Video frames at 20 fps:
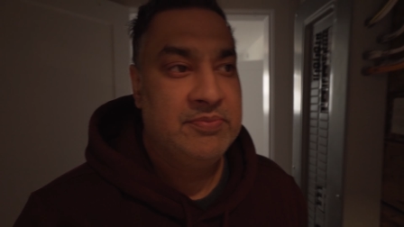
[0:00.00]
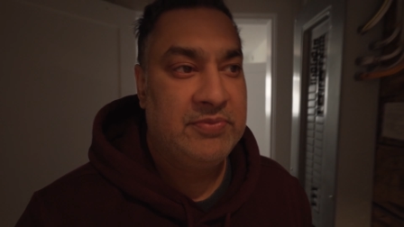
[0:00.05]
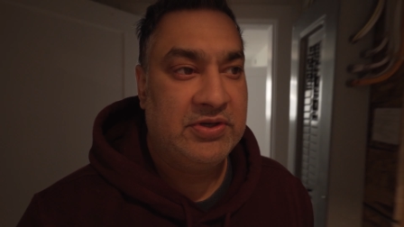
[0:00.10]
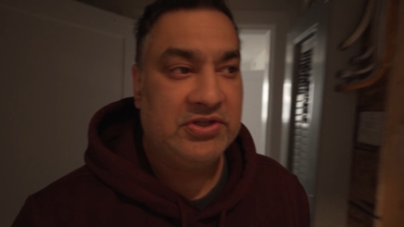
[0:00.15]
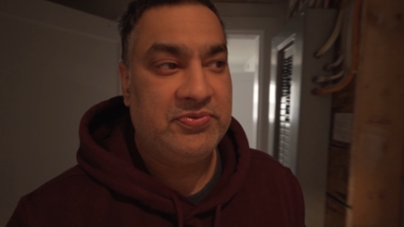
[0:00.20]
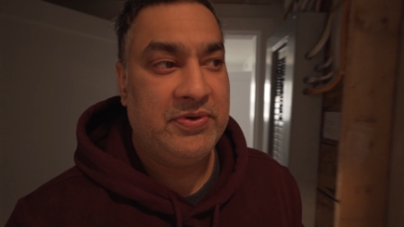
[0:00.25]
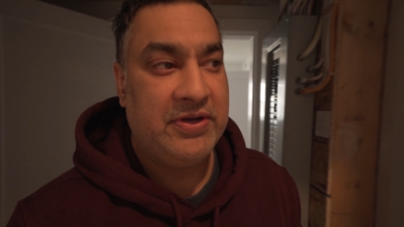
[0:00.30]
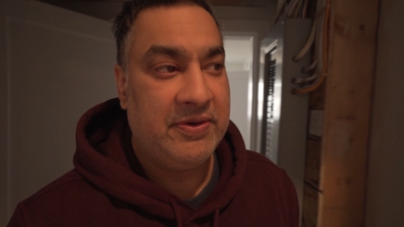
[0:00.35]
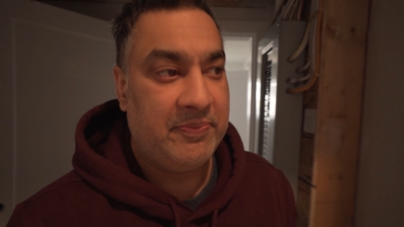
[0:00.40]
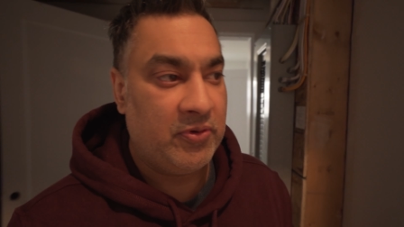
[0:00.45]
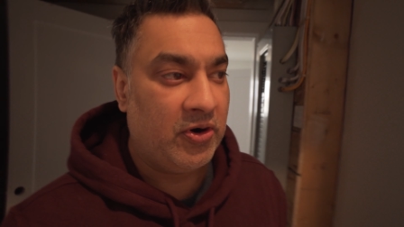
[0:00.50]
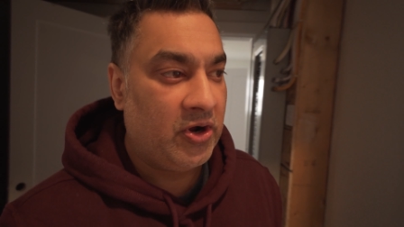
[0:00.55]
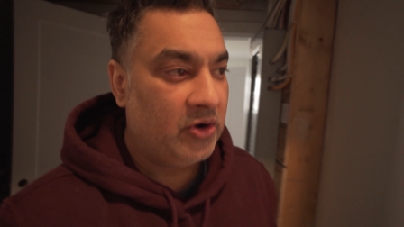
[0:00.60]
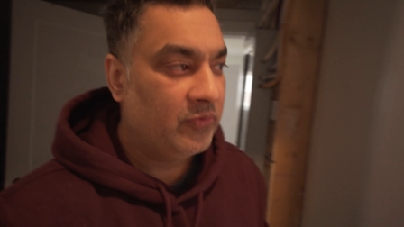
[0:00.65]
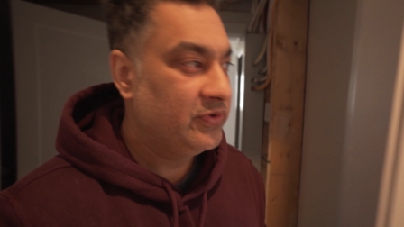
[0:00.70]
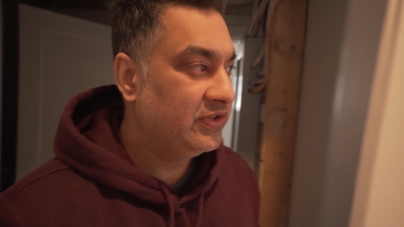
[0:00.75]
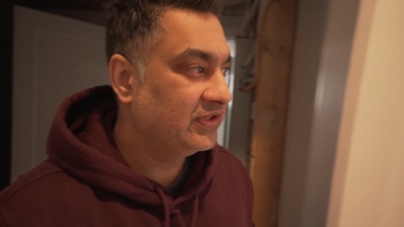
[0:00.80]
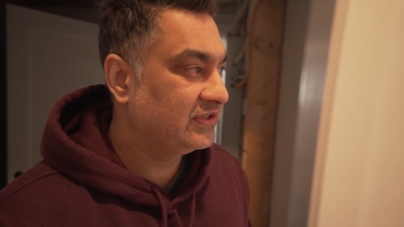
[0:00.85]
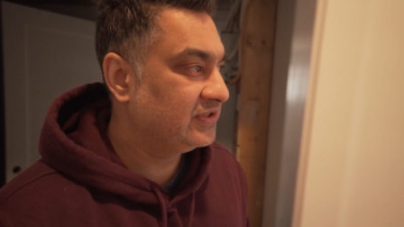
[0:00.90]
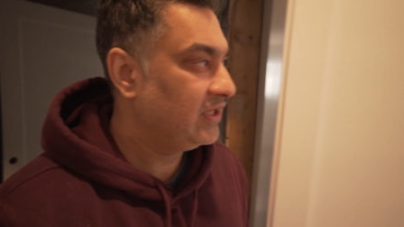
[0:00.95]
because we had a
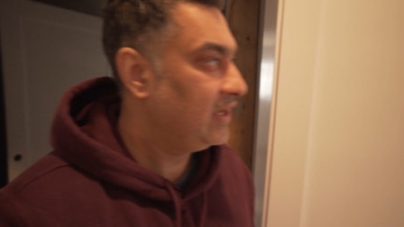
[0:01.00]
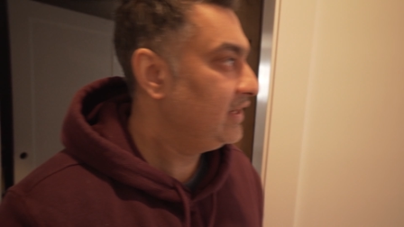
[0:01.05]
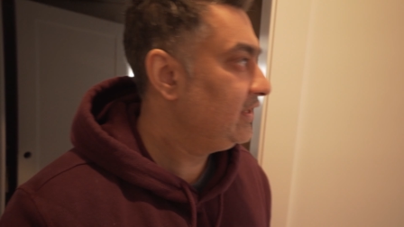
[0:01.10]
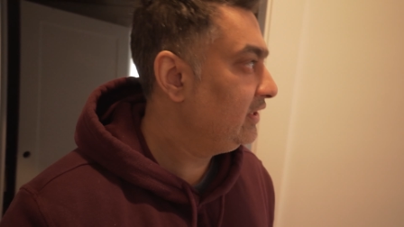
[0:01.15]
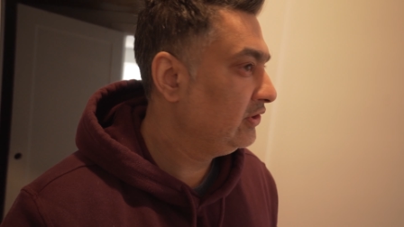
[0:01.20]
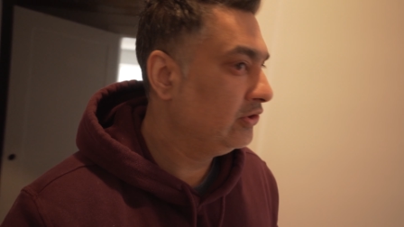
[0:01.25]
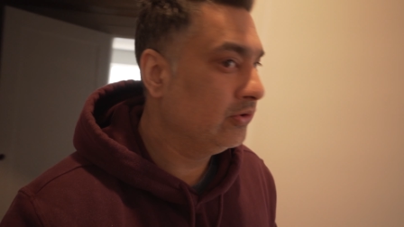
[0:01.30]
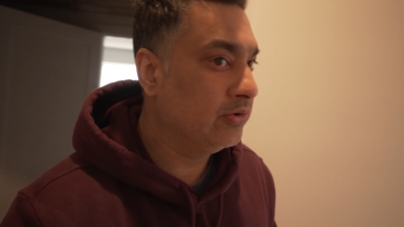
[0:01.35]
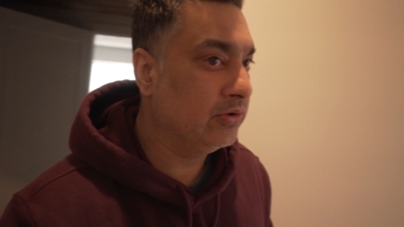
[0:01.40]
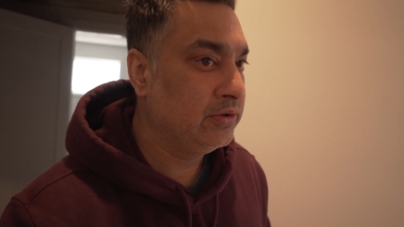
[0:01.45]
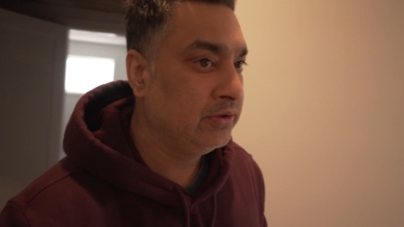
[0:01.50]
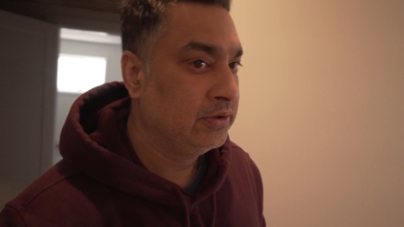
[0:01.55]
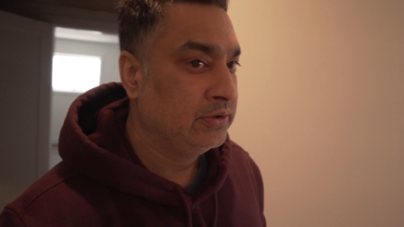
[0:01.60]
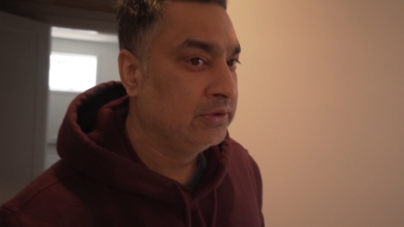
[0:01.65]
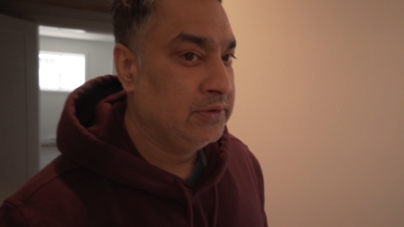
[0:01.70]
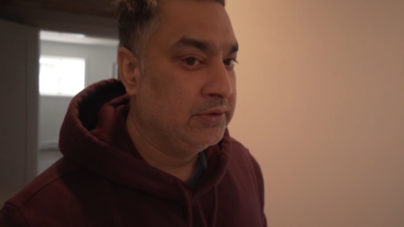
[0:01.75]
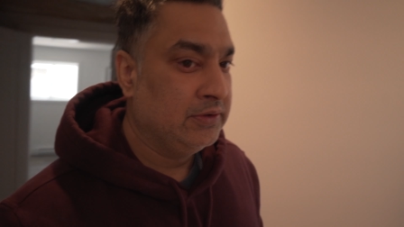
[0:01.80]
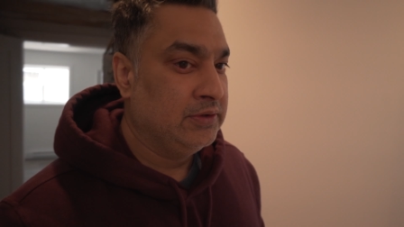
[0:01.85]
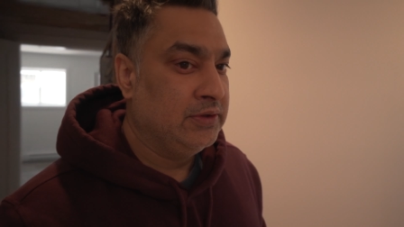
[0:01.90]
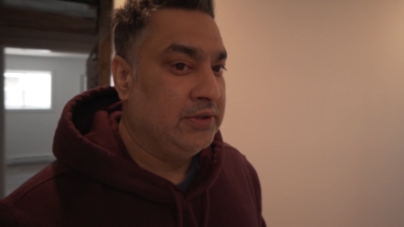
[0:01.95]
problem with the sliding door
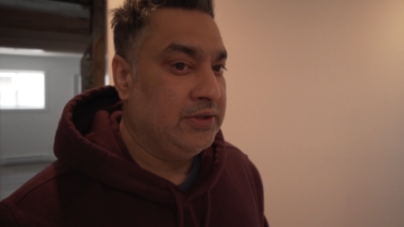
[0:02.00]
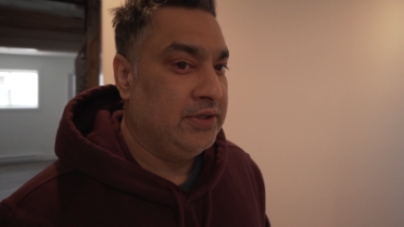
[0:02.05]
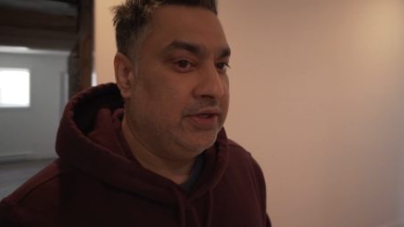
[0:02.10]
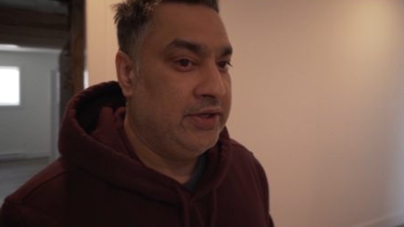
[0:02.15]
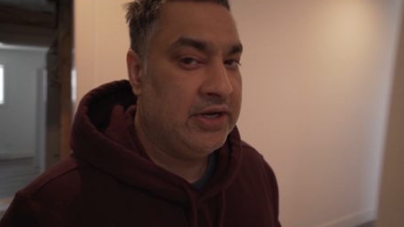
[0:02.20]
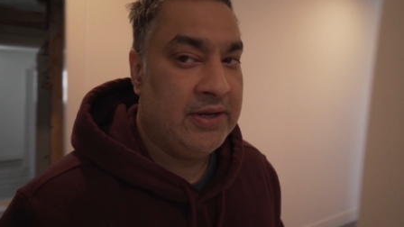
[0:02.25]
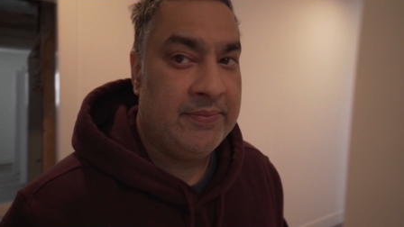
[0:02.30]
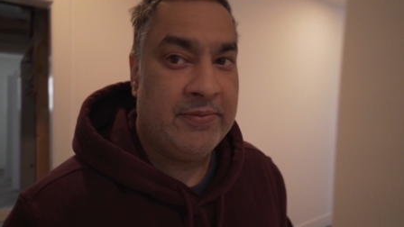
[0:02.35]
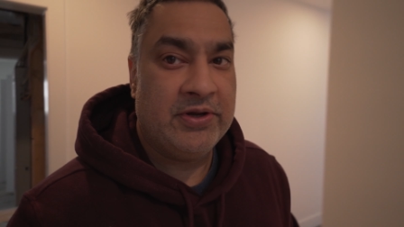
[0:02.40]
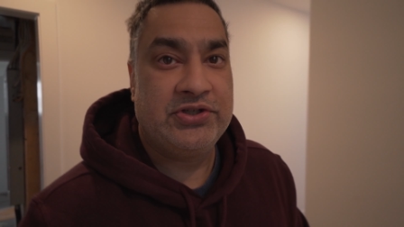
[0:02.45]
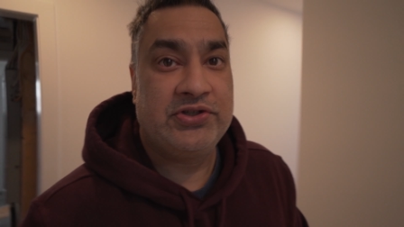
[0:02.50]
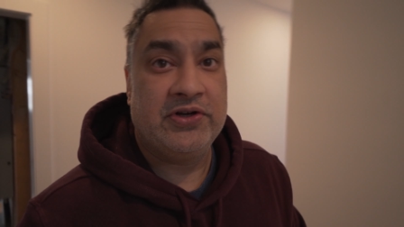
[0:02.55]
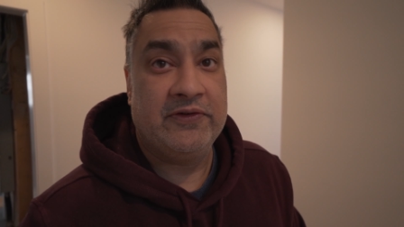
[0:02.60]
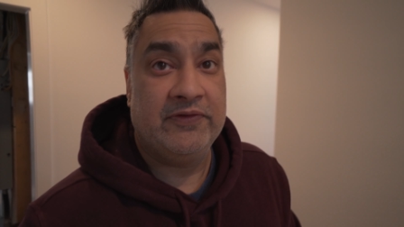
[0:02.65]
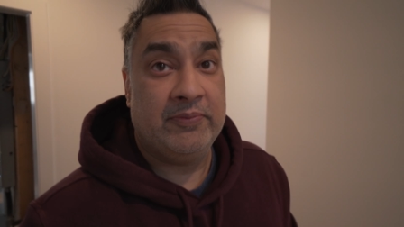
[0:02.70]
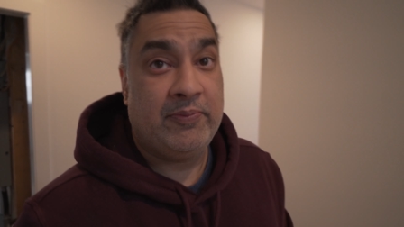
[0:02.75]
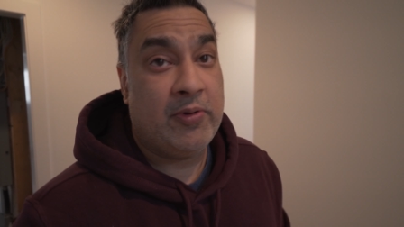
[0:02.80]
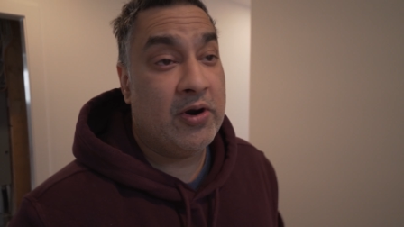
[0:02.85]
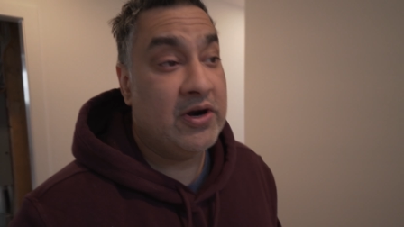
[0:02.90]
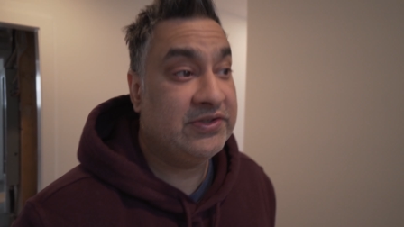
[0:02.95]
and I'm not sure
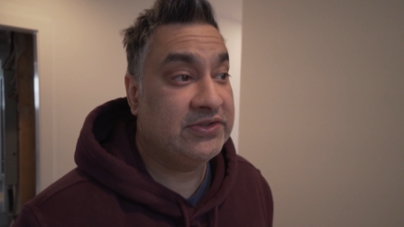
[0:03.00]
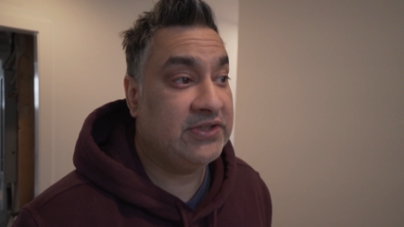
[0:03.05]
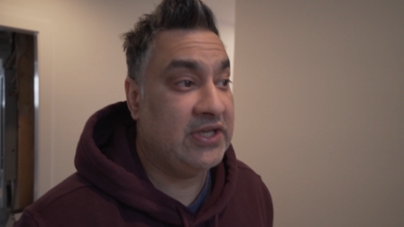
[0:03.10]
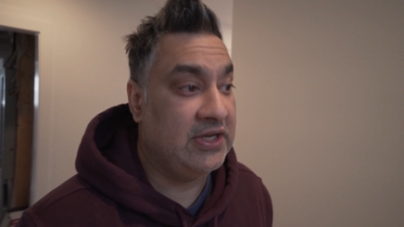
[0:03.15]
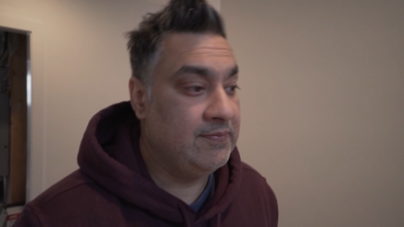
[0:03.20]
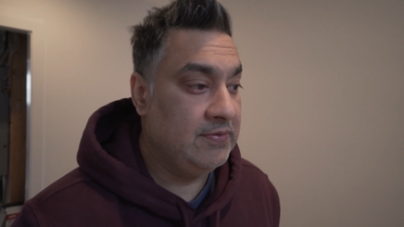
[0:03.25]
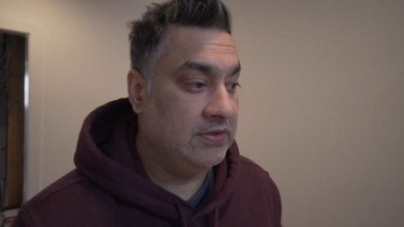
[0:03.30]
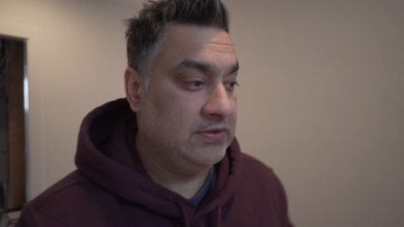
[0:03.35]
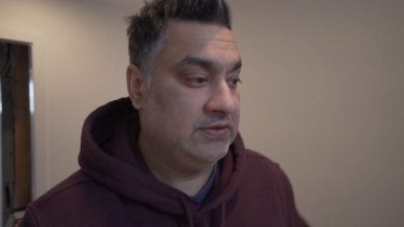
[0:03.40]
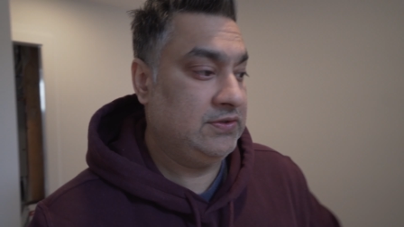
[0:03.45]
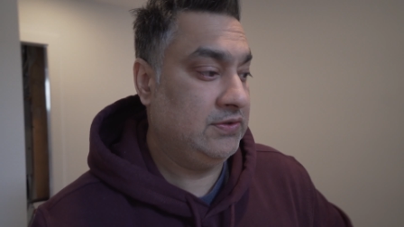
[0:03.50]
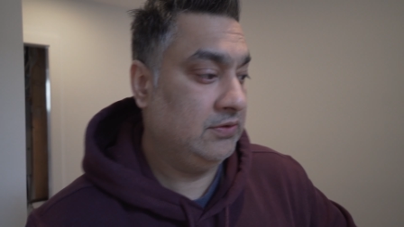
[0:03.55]
if the parts came in.